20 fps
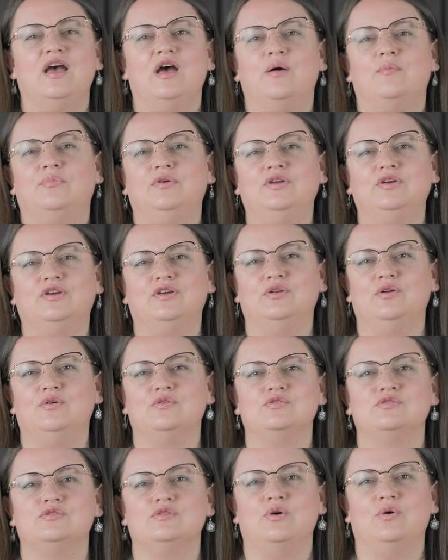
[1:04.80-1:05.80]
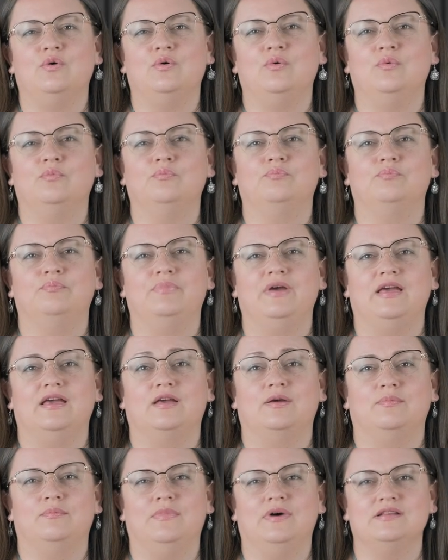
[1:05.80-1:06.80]
But you can also
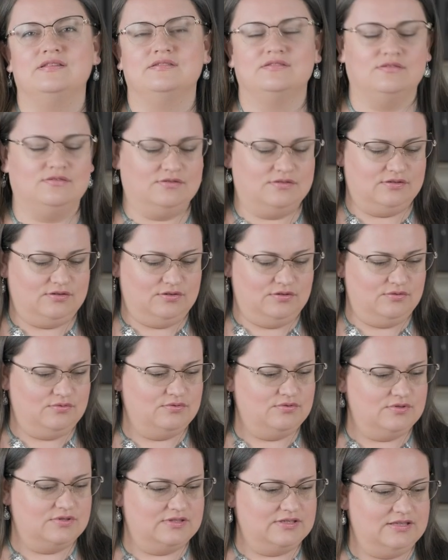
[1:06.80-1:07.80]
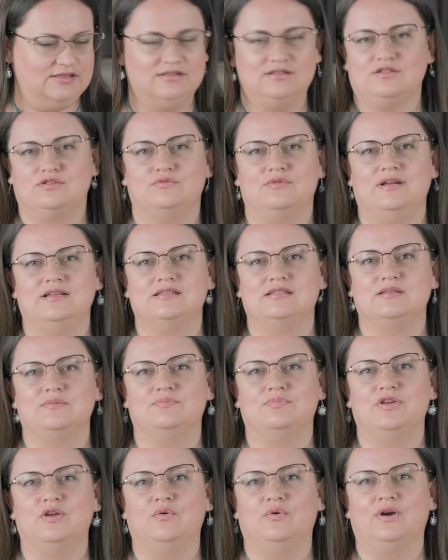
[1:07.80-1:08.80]
bake mussels and use in this
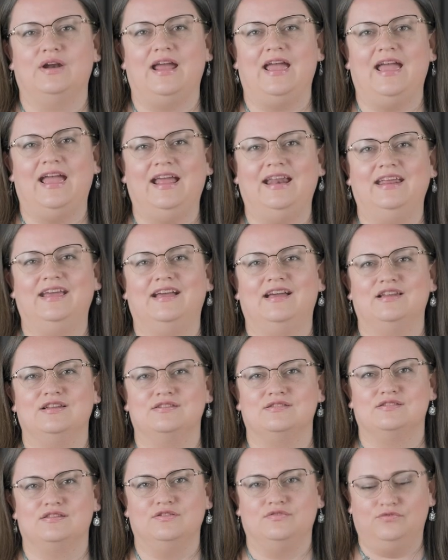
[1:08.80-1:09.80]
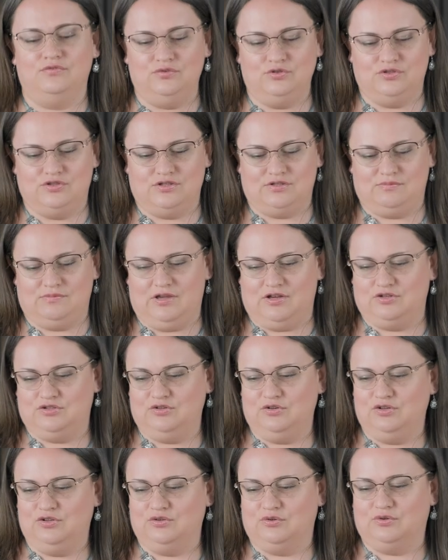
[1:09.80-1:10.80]
recipe, or any kind of seafood, just make
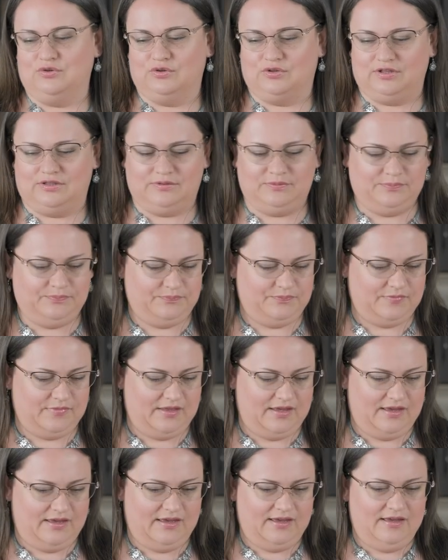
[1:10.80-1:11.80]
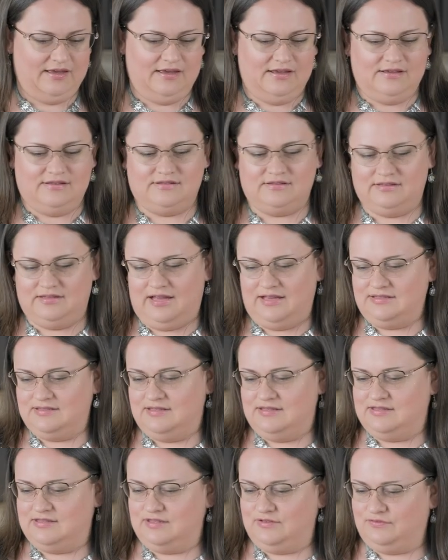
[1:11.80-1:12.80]
sure you cook it. So that's
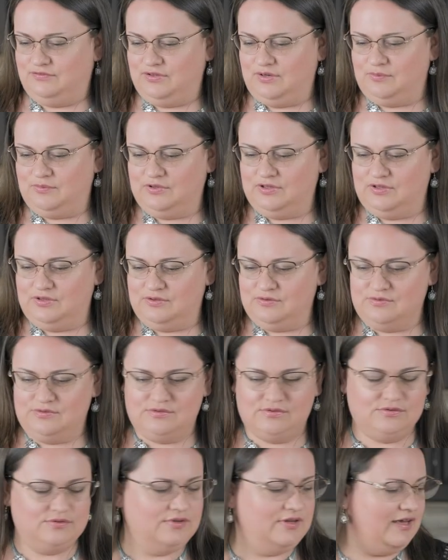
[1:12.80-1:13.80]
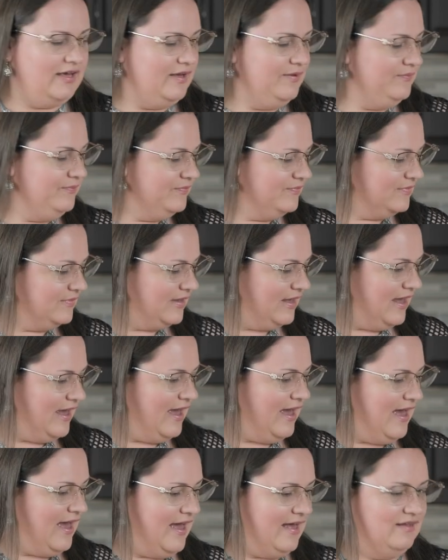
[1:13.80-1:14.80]
the seafood I'm going to use today.
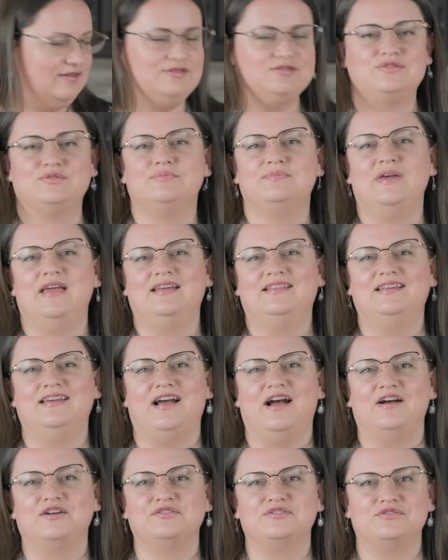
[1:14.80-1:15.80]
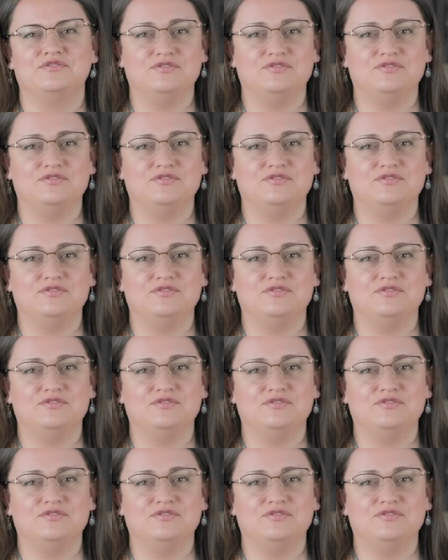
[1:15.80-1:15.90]
And to make the actual